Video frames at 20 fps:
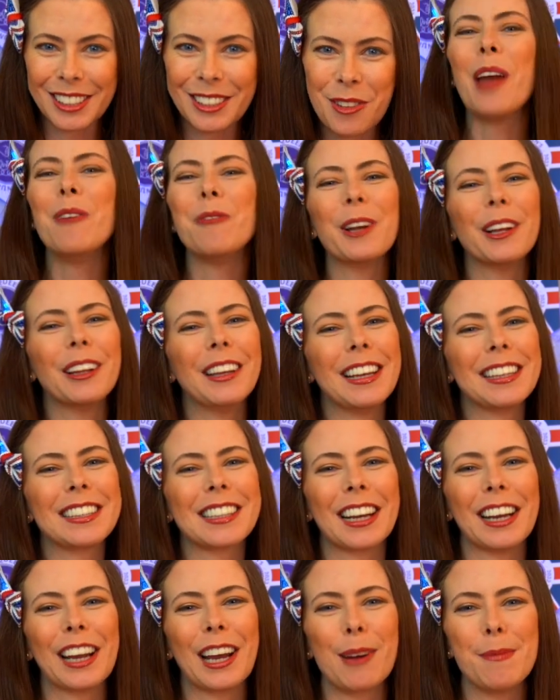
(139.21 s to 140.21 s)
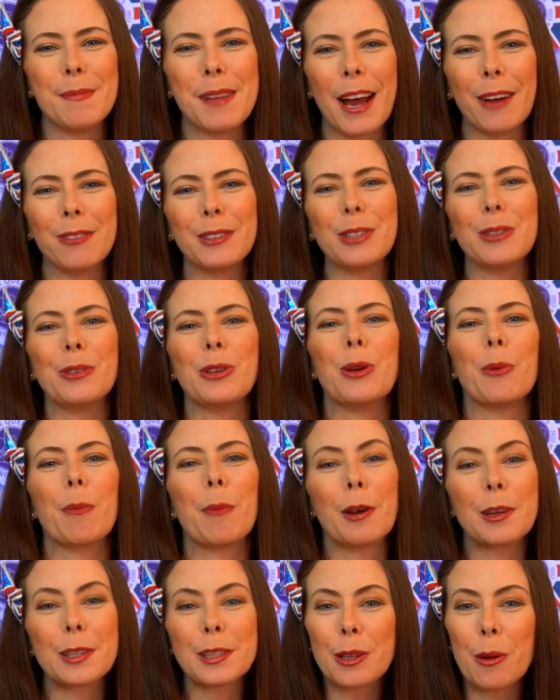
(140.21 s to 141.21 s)
And really it's gonna come down to your
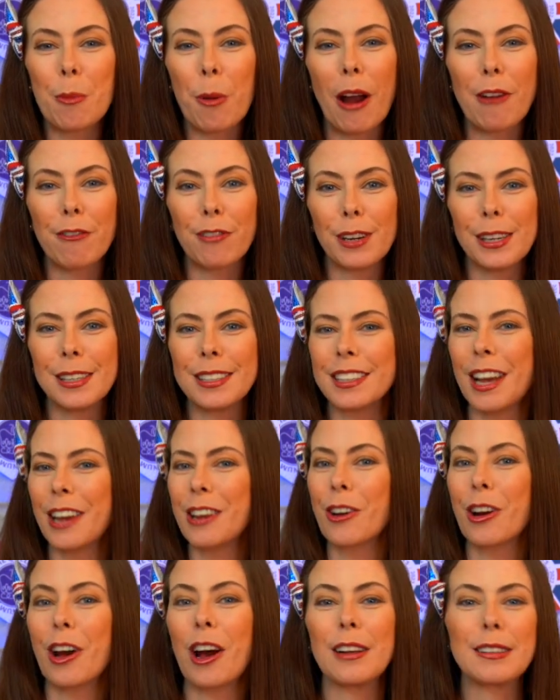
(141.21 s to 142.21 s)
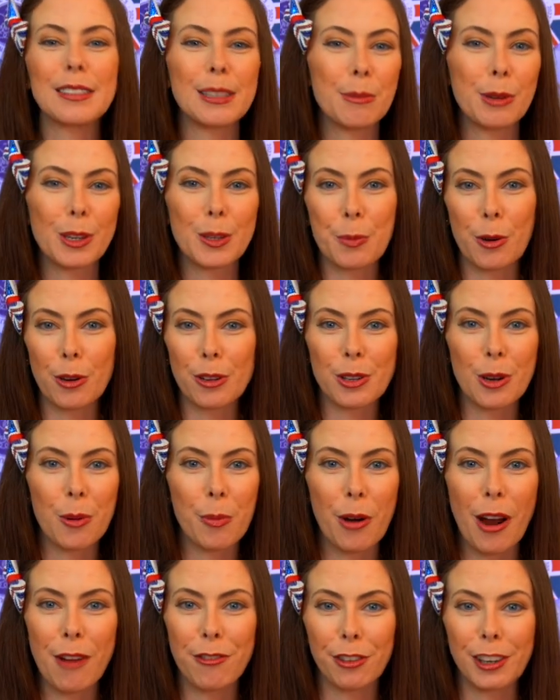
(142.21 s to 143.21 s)
personal preference, your customer's personal
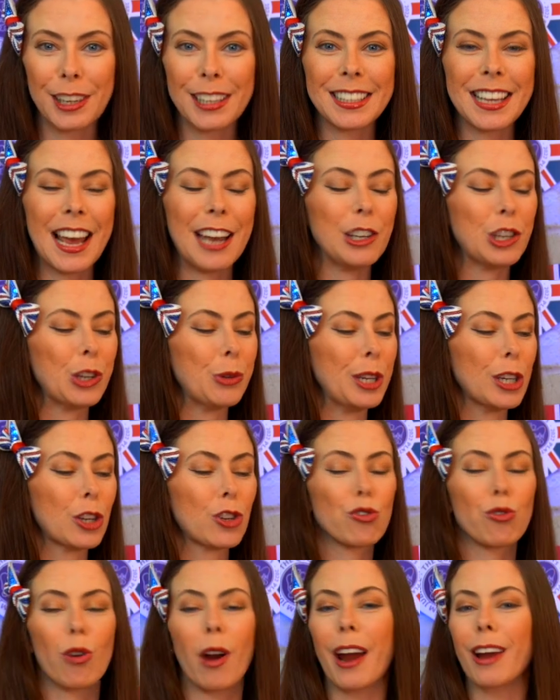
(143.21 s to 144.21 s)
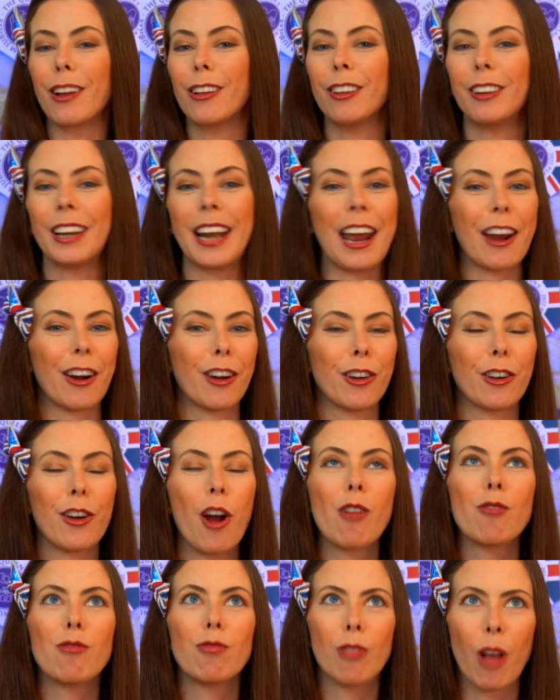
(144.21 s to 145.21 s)
preference, and doing trial and error
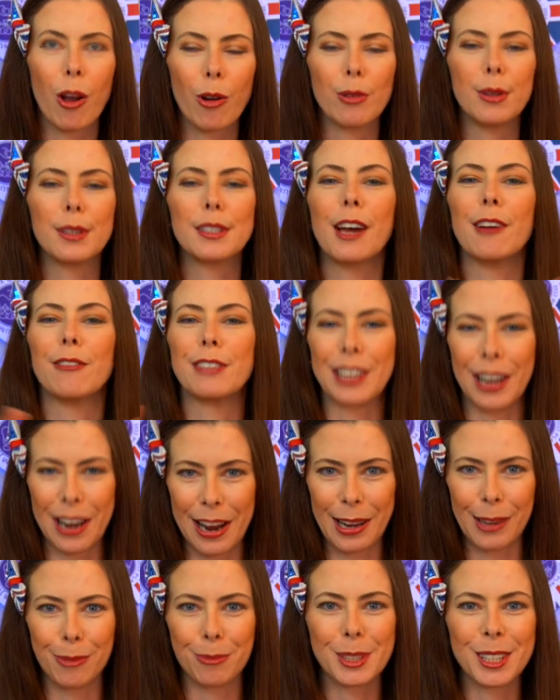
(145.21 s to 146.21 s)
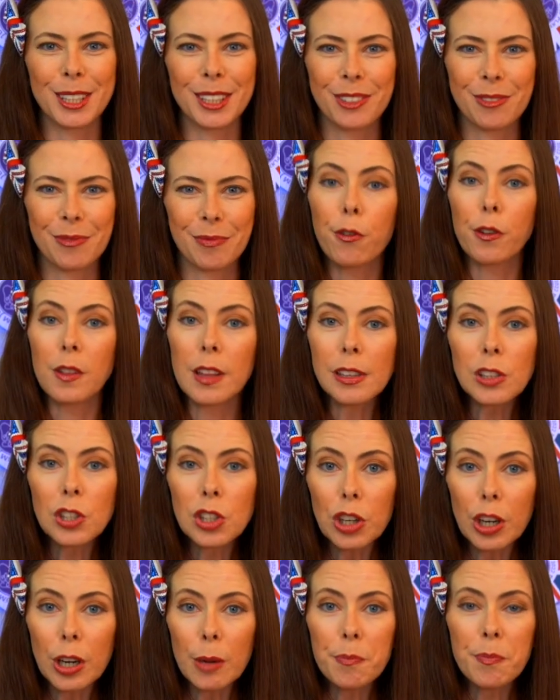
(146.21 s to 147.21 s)
loads of times. For this
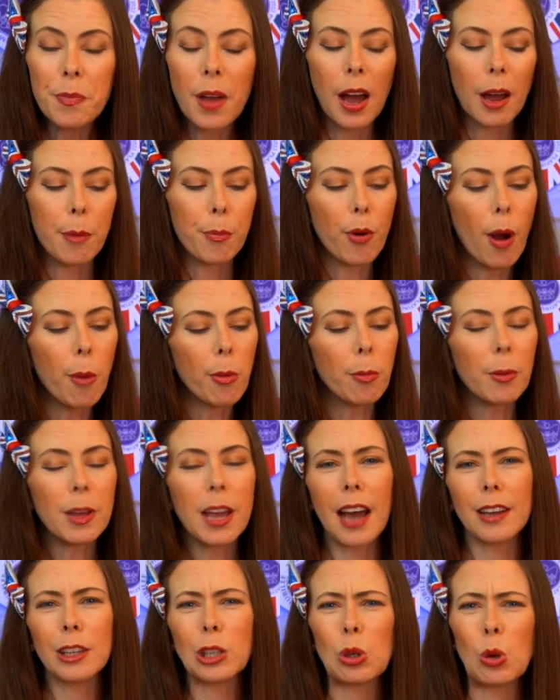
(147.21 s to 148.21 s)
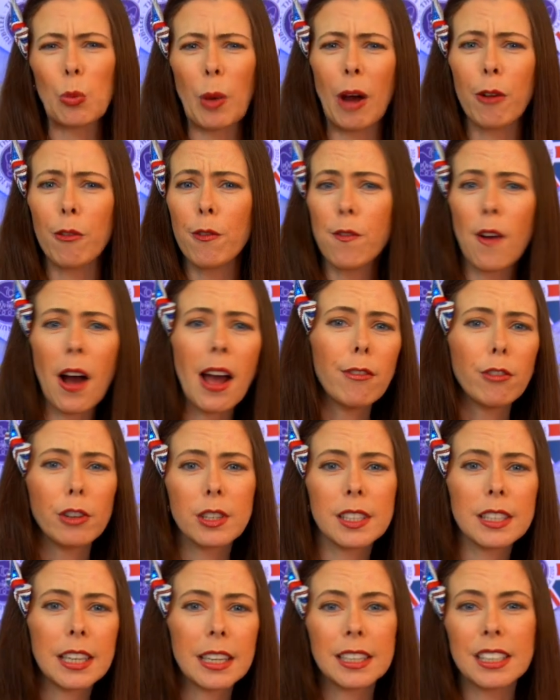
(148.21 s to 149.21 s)
syrup, I probably had to do about 5 or
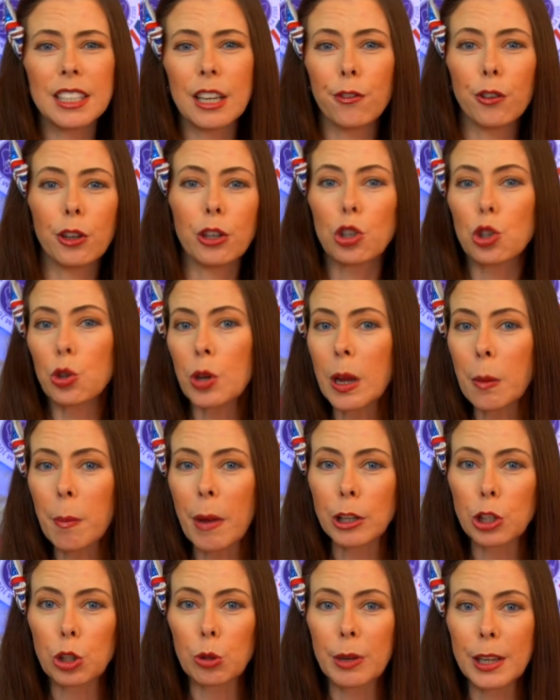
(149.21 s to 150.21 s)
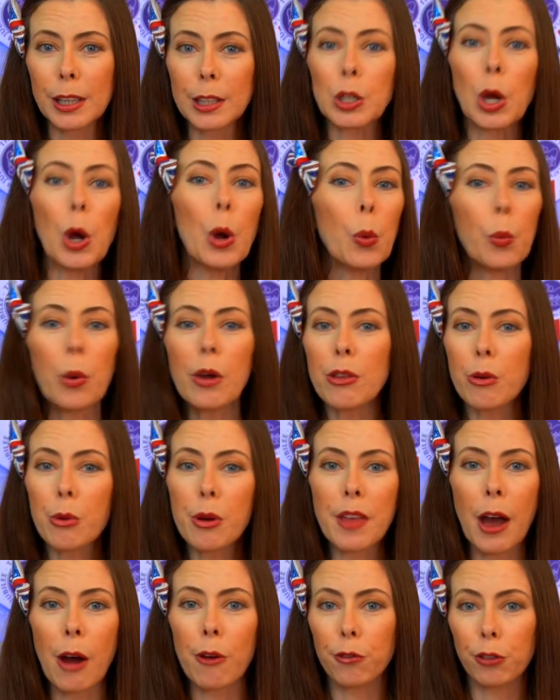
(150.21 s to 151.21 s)
6 different drink measurements with or
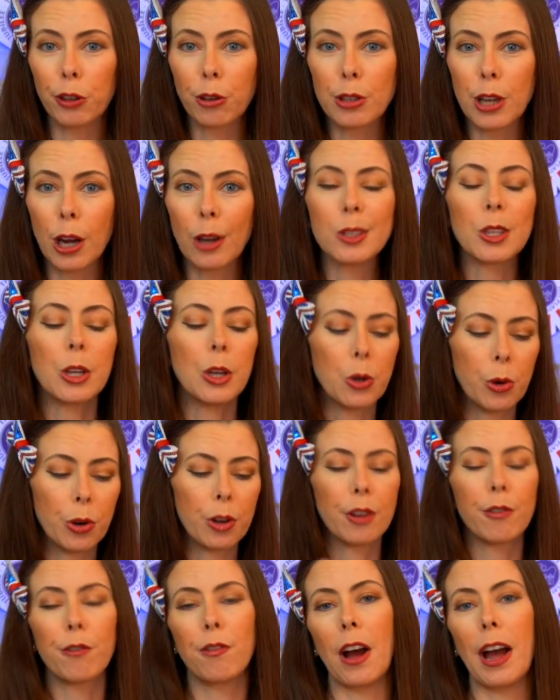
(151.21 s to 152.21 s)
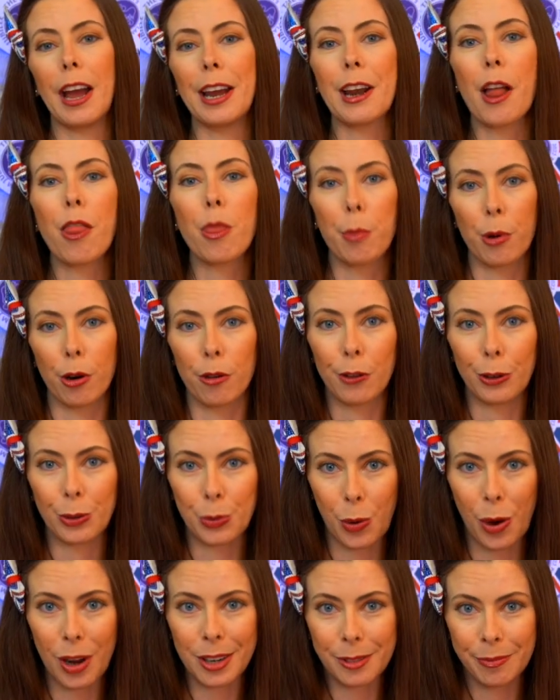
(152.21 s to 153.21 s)
without fructose in order to find the perfect
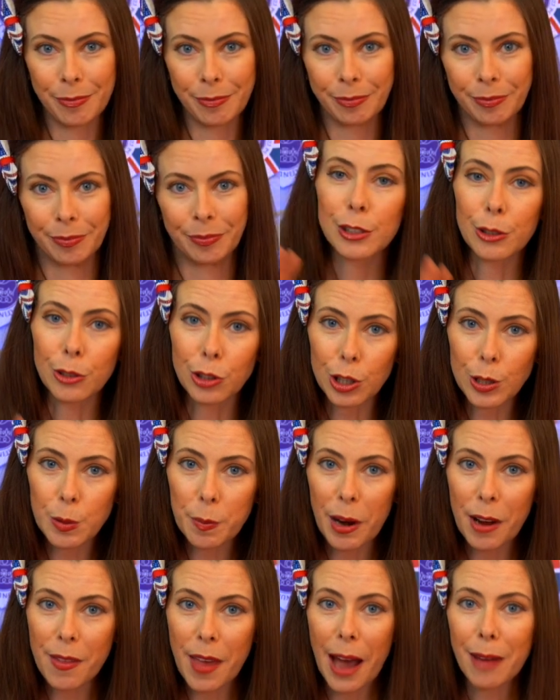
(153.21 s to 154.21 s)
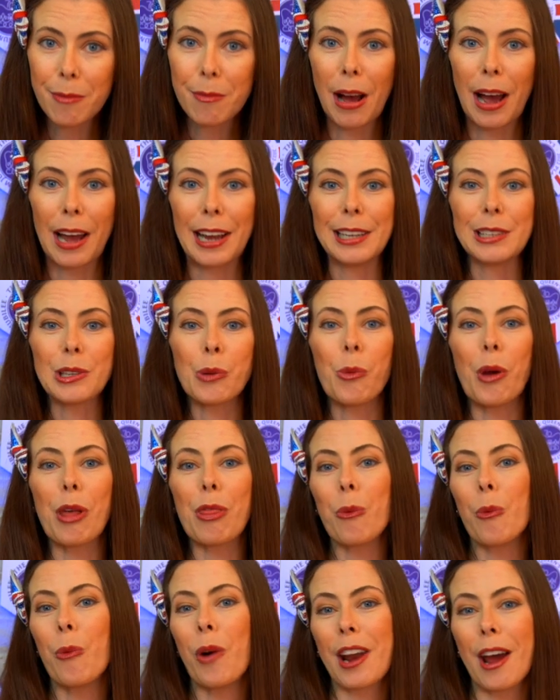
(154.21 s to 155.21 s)
one. So just bear that in mind
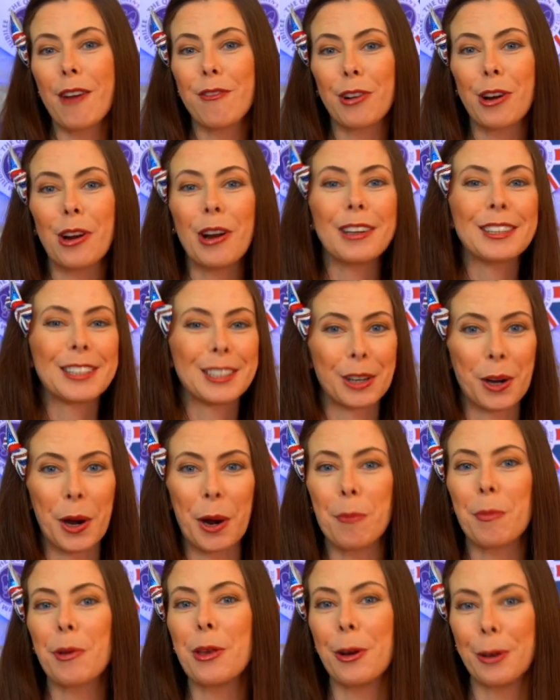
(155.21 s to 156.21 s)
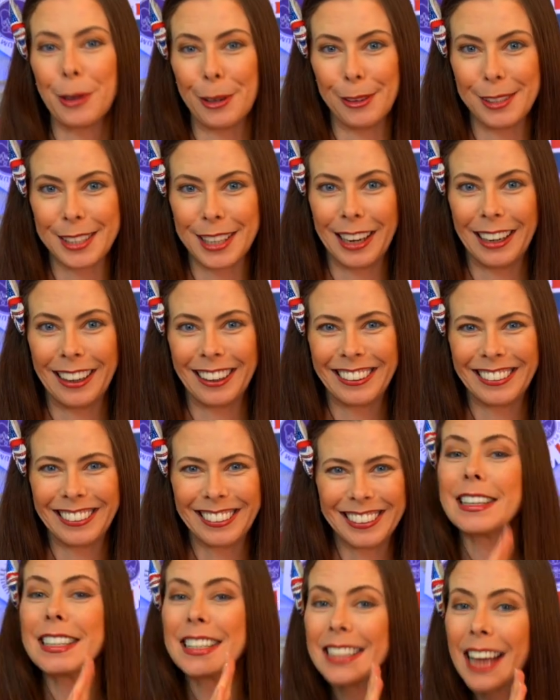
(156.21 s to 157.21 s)
with whatever syrup you're using.
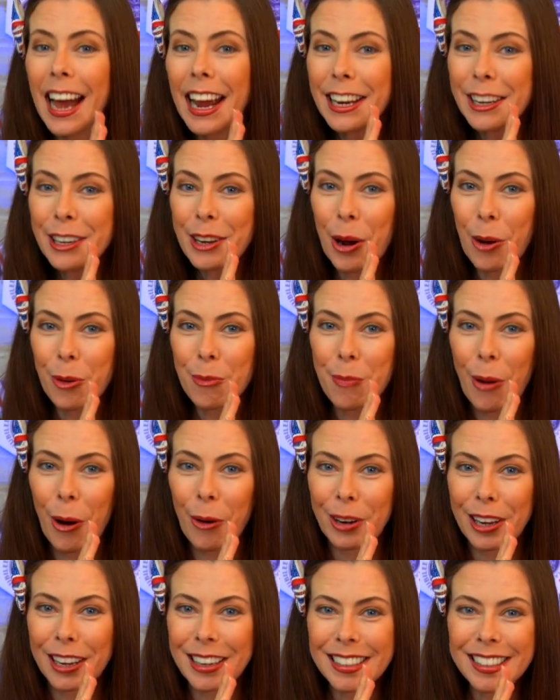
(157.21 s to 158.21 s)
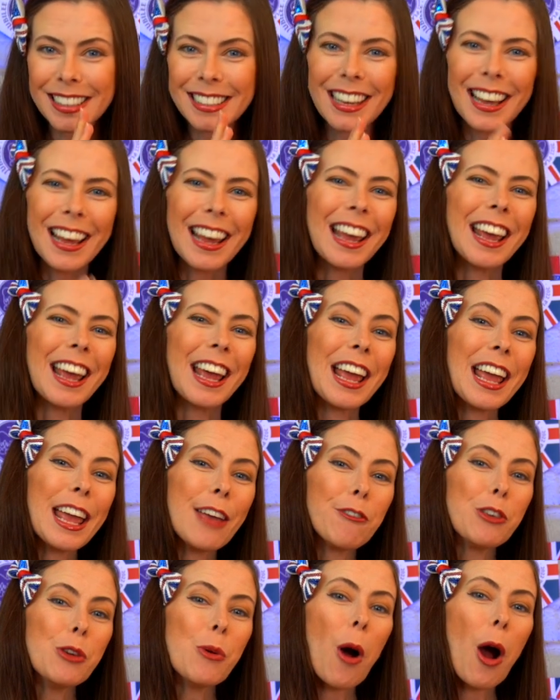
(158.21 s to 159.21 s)
And a side note bonus,
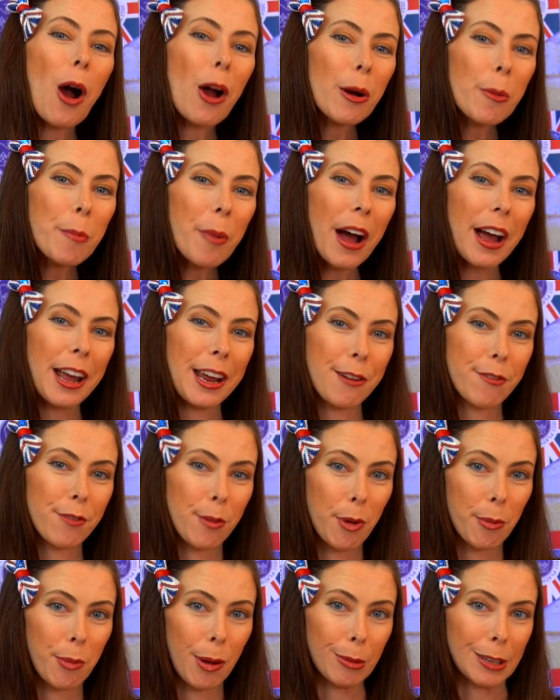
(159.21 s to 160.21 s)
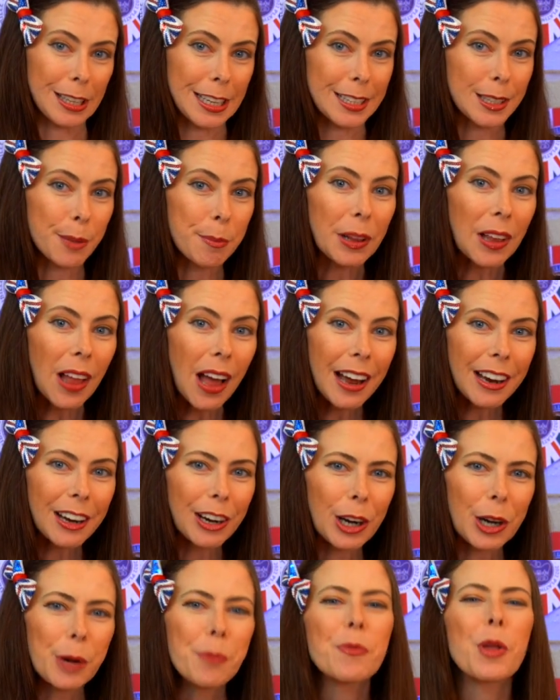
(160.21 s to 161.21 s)
if you are buying from a bubble tea
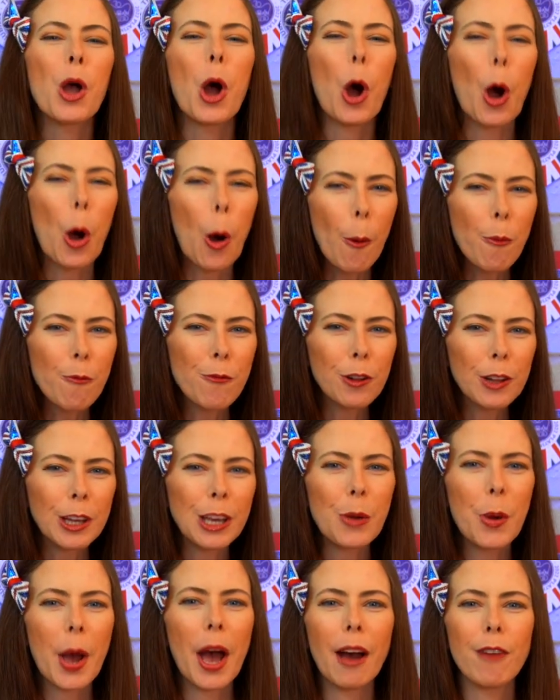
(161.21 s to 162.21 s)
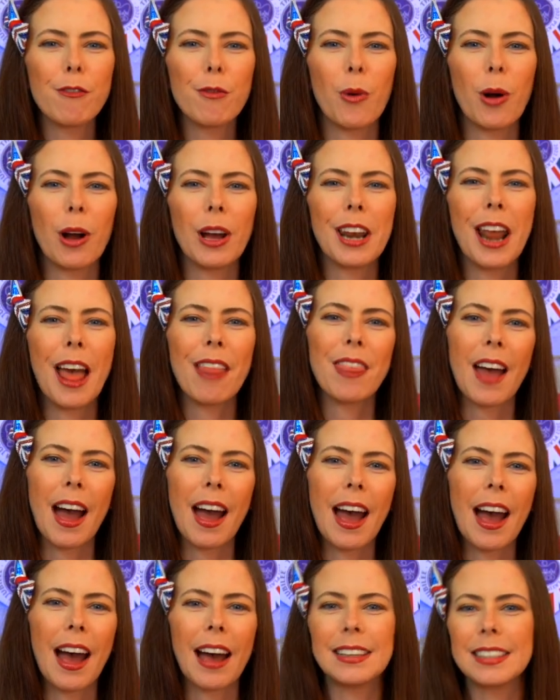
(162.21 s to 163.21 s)
supplier, hopefully you have one that
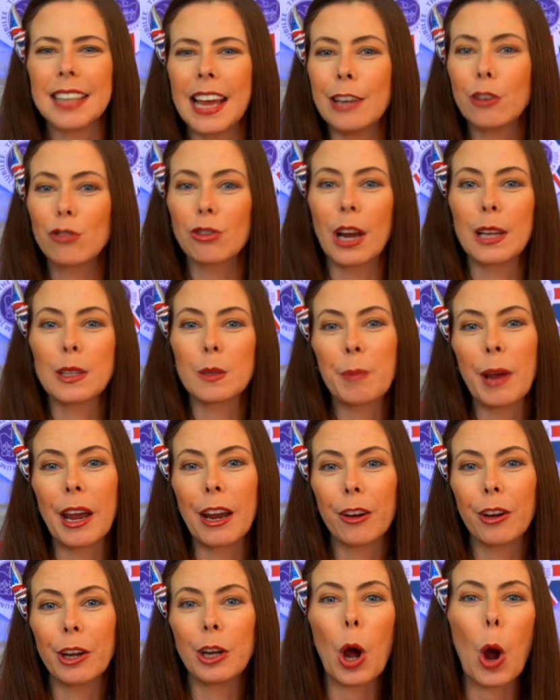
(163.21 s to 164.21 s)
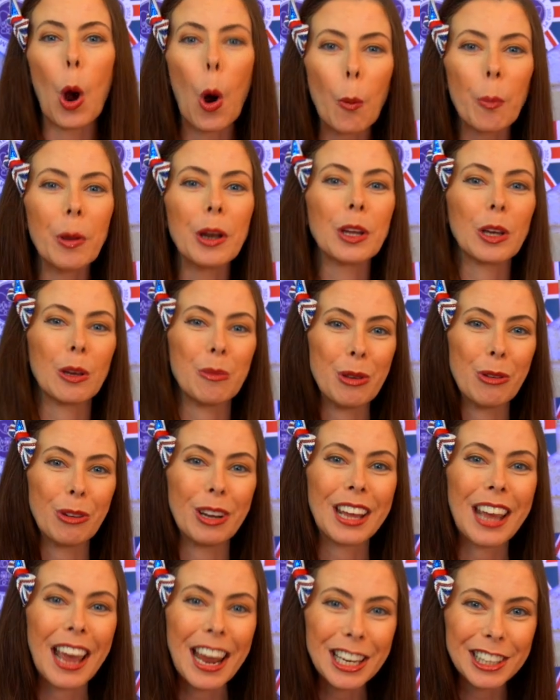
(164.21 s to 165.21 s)
has a transparent, open
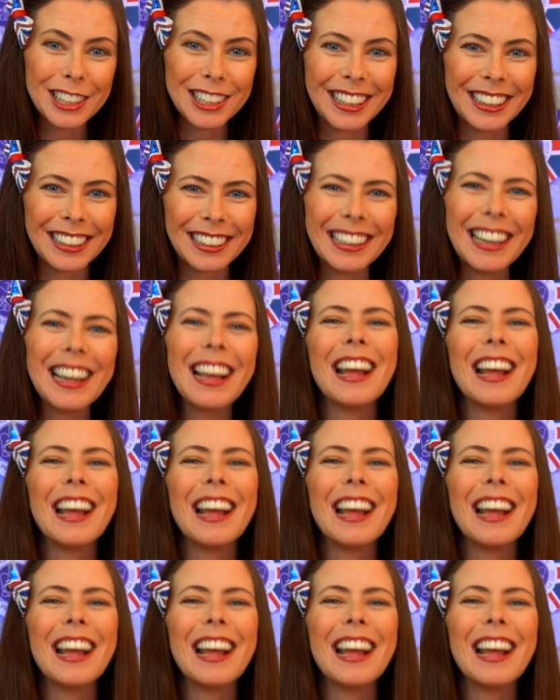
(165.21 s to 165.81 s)
communication.